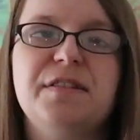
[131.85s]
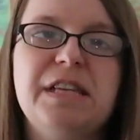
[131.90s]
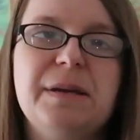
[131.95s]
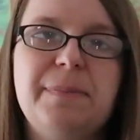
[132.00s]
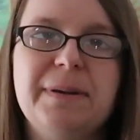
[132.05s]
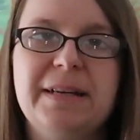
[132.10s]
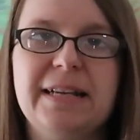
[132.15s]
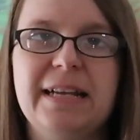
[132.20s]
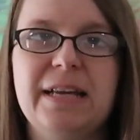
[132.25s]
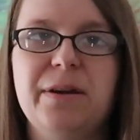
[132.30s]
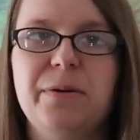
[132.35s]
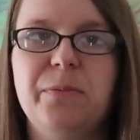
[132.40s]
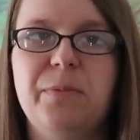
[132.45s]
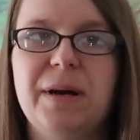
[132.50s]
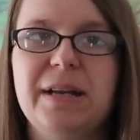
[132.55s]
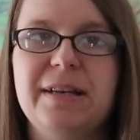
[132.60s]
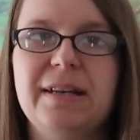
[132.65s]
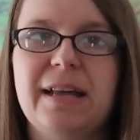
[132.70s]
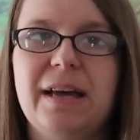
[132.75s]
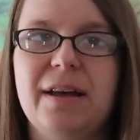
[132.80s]
typically
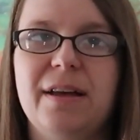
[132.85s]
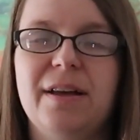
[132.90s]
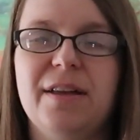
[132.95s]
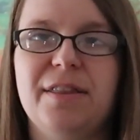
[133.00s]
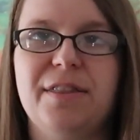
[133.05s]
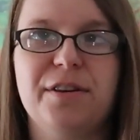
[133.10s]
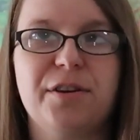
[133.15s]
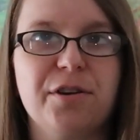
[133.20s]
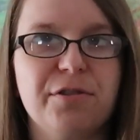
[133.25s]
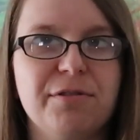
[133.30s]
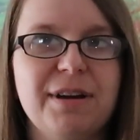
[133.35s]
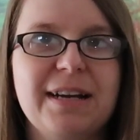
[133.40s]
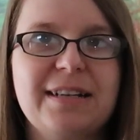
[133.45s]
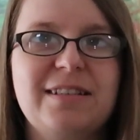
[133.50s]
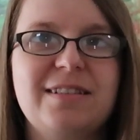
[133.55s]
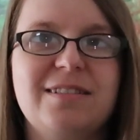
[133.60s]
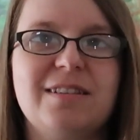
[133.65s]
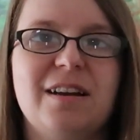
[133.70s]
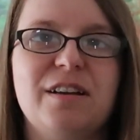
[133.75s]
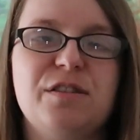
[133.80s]
when the correct
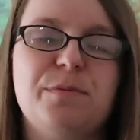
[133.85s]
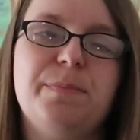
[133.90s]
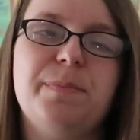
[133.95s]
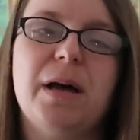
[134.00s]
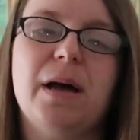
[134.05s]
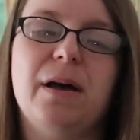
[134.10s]
size